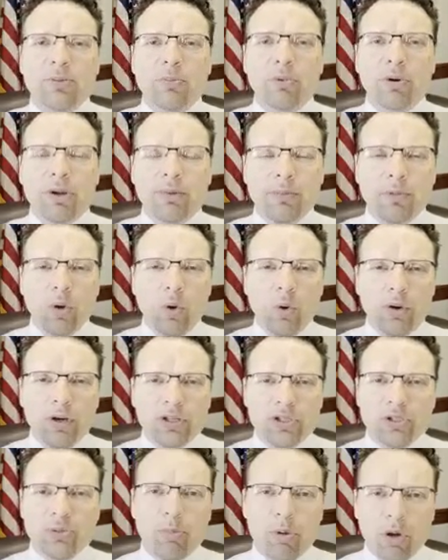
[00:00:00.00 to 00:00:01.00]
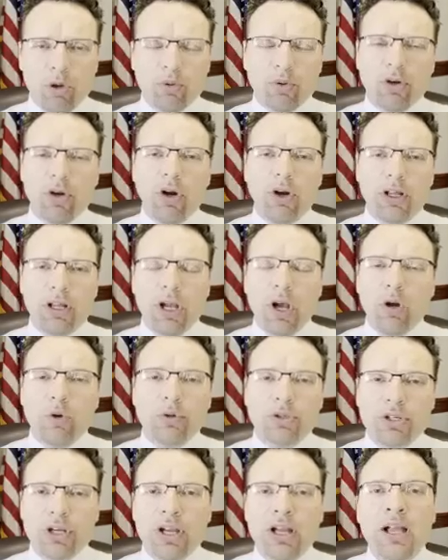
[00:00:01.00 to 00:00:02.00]
Supreme Court has spoke regarding
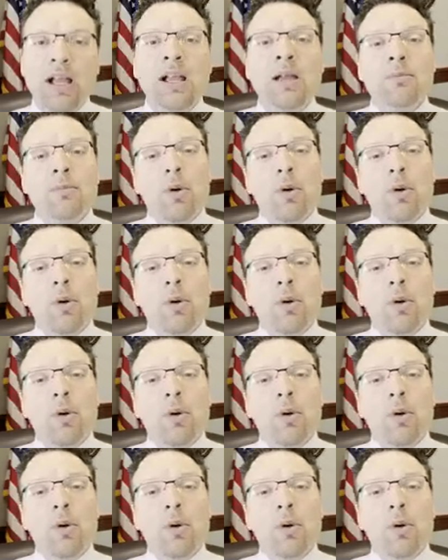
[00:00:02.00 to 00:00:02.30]
OSHA,